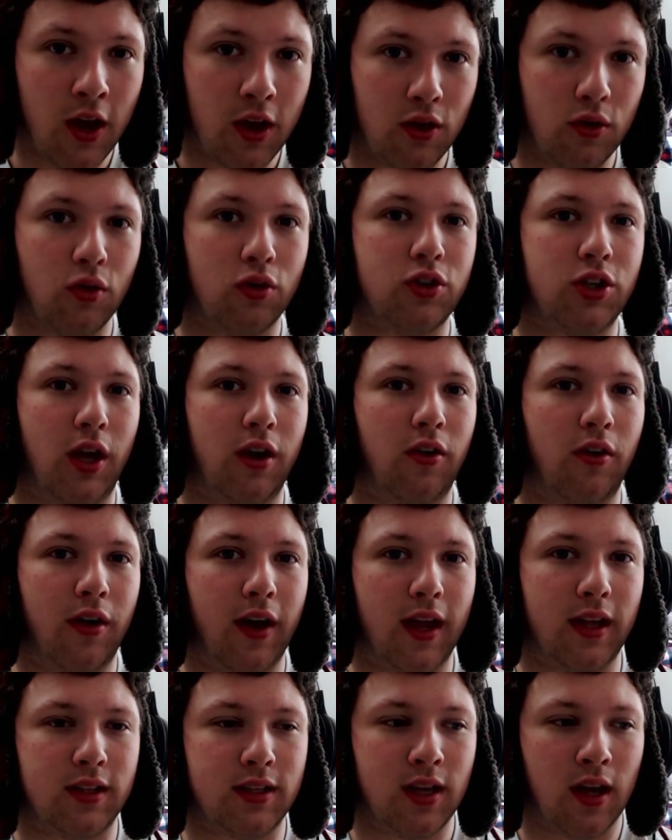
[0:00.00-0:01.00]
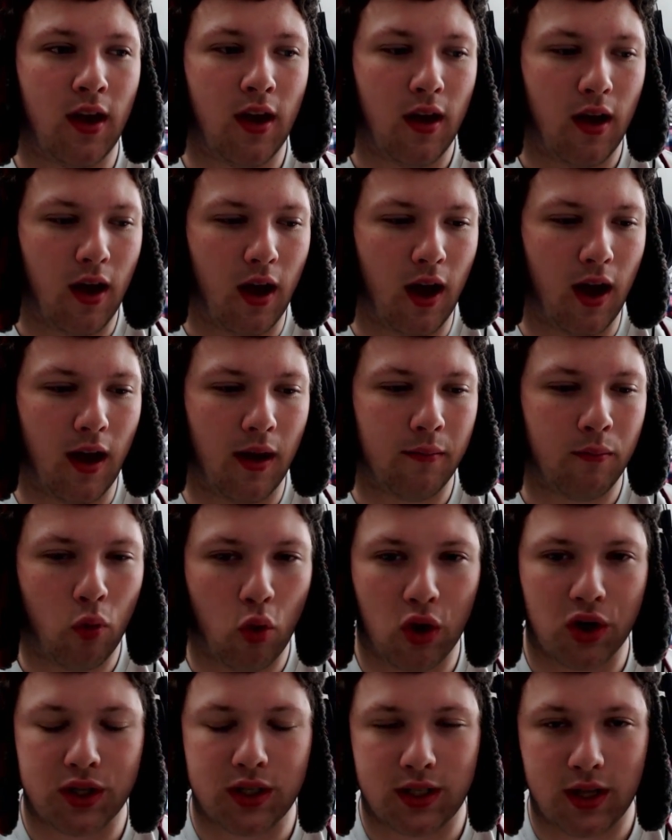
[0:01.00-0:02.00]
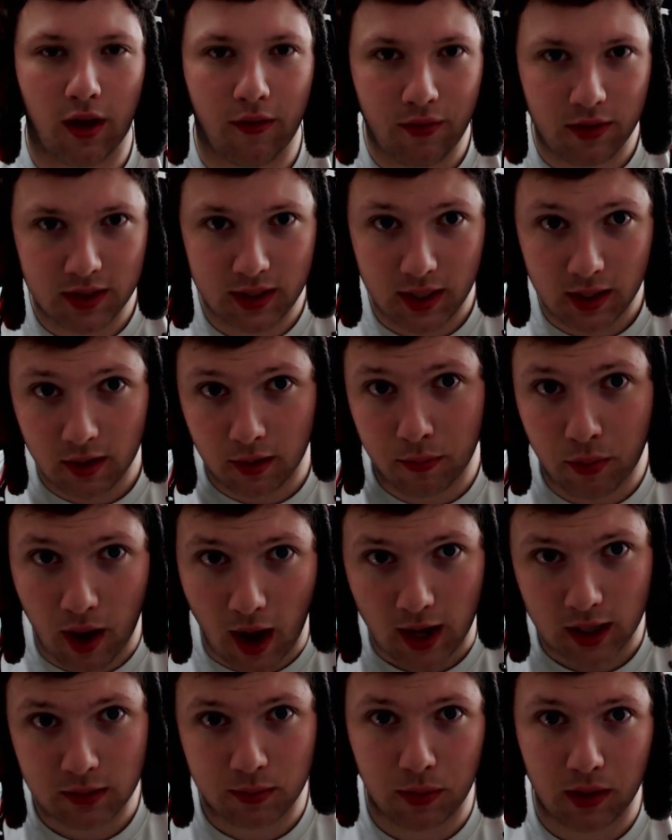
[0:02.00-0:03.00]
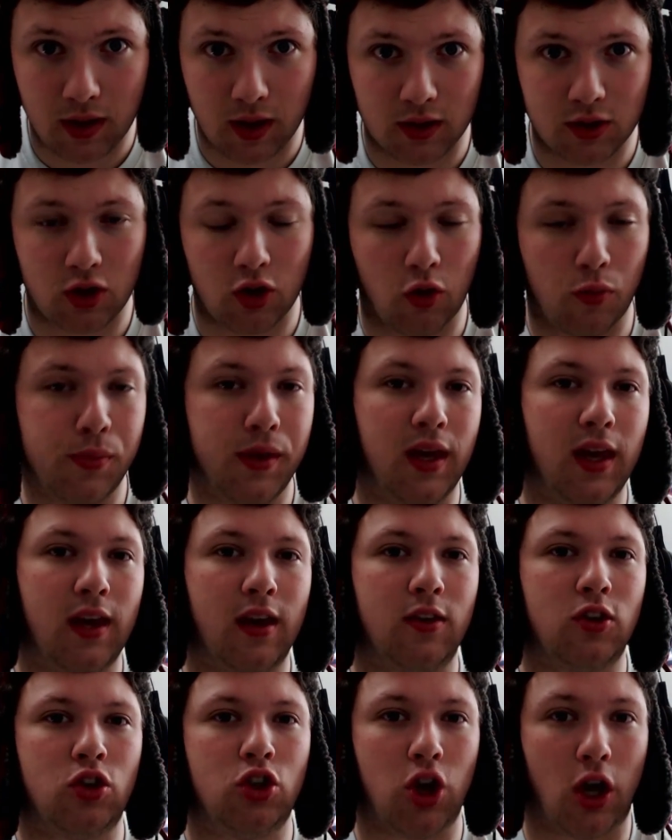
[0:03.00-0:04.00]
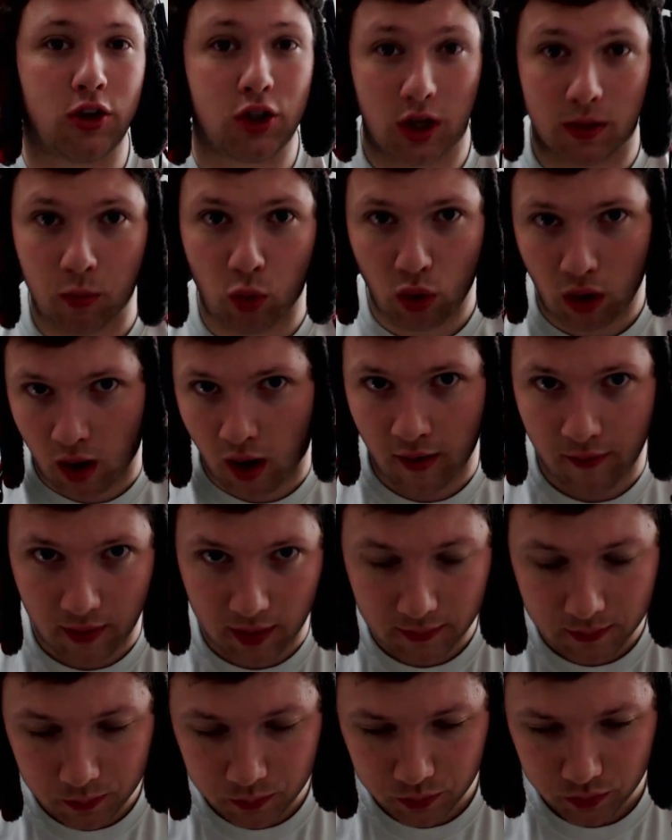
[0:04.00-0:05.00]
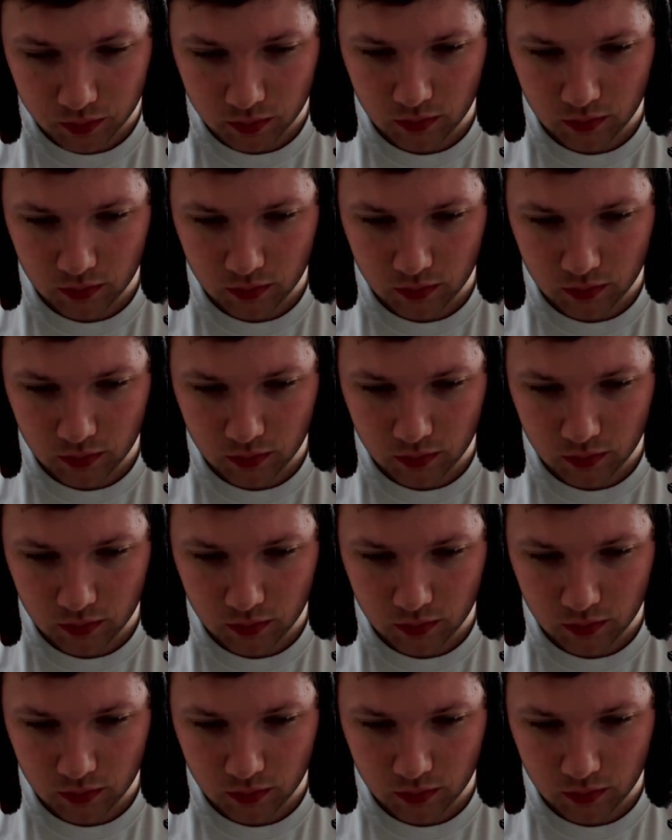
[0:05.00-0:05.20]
You will generate uh, more Selfless Healer procs because you'll be judging more often